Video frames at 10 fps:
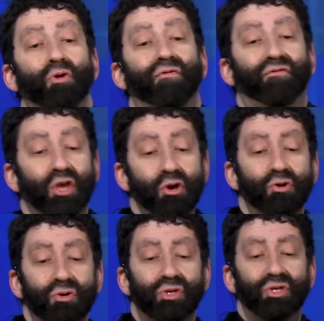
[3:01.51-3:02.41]

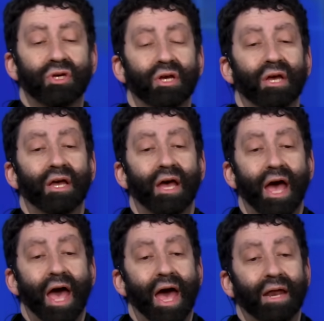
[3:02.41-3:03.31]
refuse
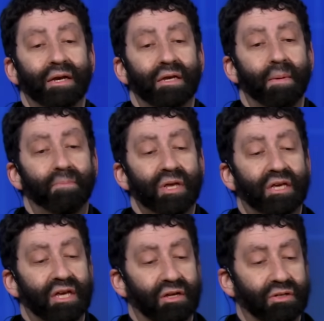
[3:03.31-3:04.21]
and be
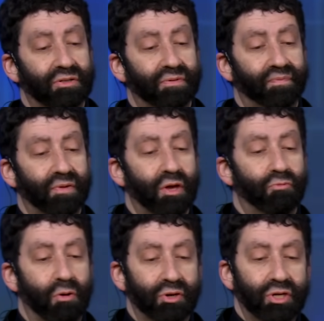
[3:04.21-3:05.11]
killed,
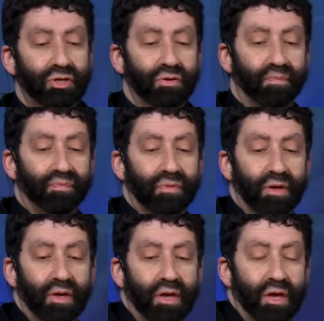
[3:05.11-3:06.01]
what would you do?
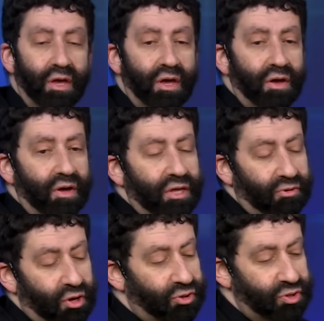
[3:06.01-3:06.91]
There
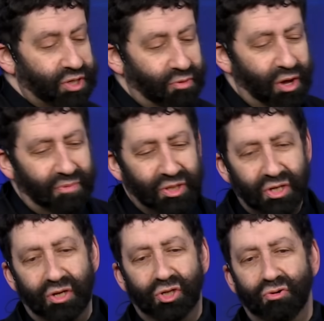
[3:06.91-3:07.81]
were those who said, Well, I'm just
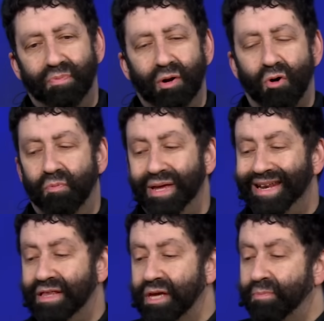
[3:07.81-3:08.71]
going to do it, but it won't mean
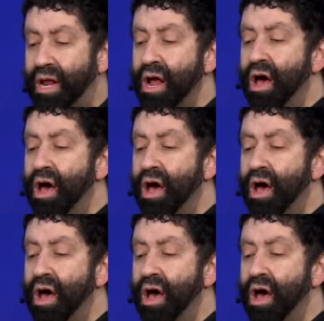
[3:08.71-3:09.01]
anything. But